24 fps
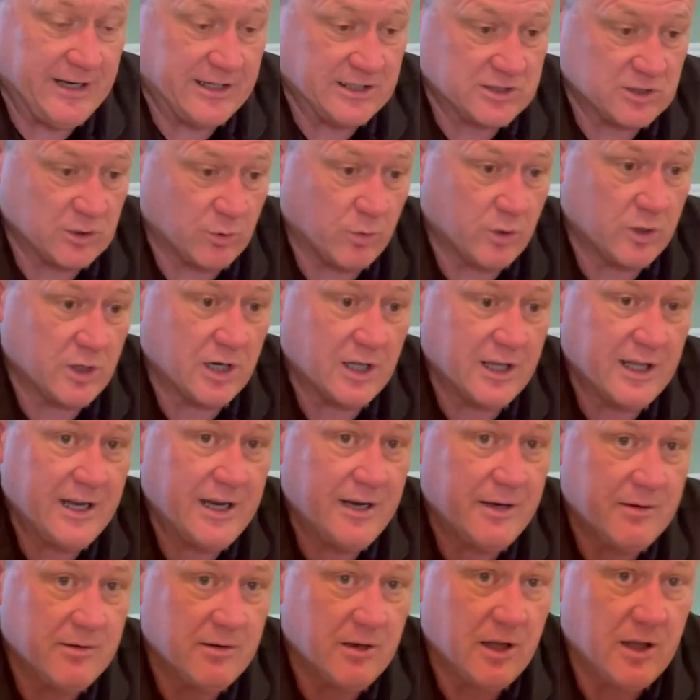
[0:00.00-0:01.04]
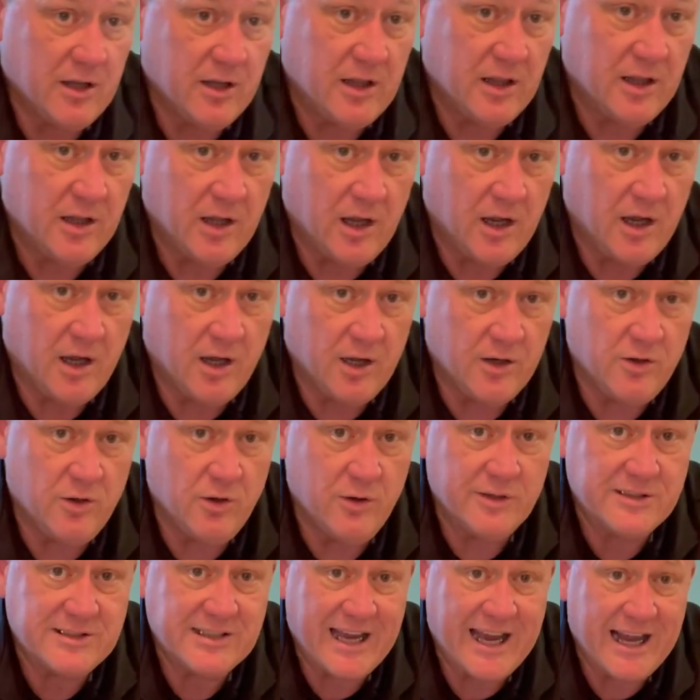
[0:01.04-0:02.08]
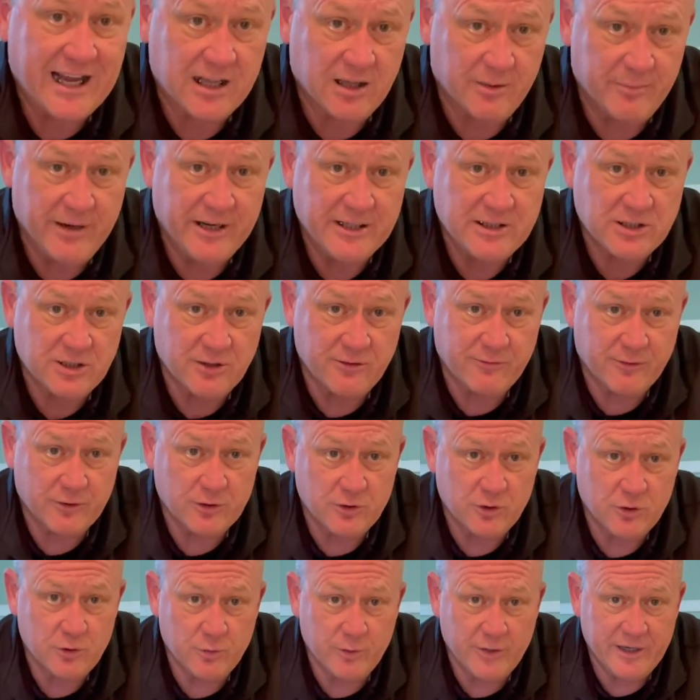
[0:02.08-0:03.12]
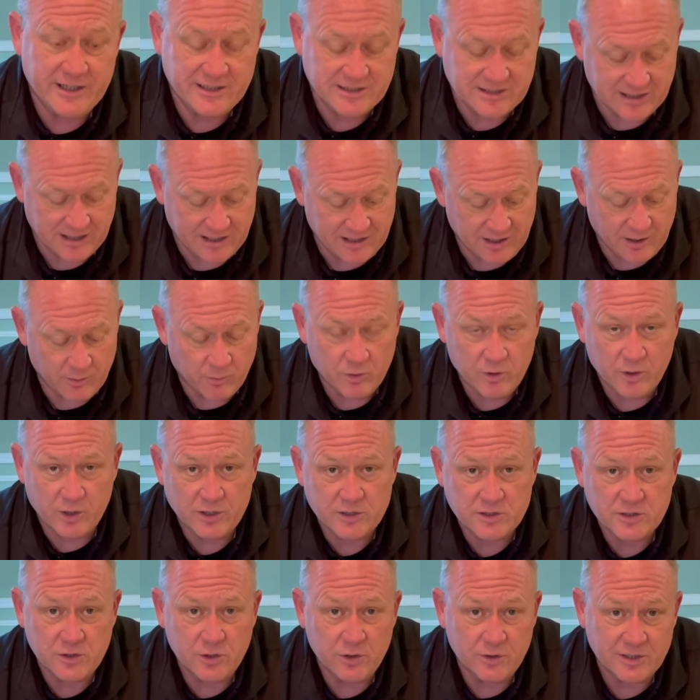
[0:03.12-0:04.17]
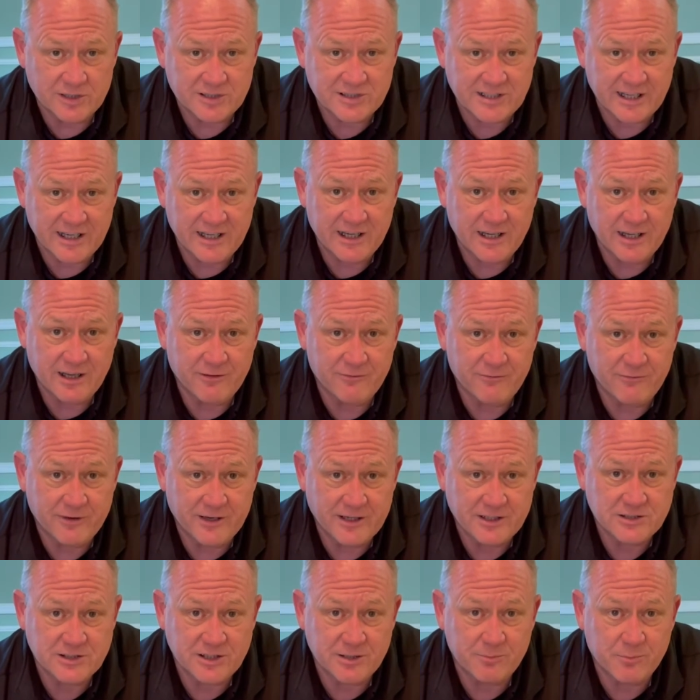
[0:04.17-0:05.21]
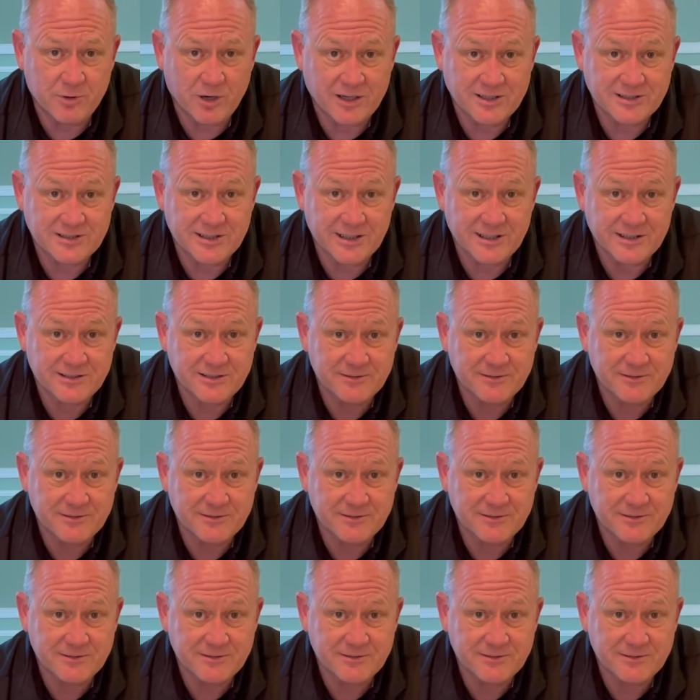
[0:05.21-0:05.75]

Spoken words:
So we're gonna let it do its acclimation for 2 weeks, and then we're going to do the sanding and finishing process.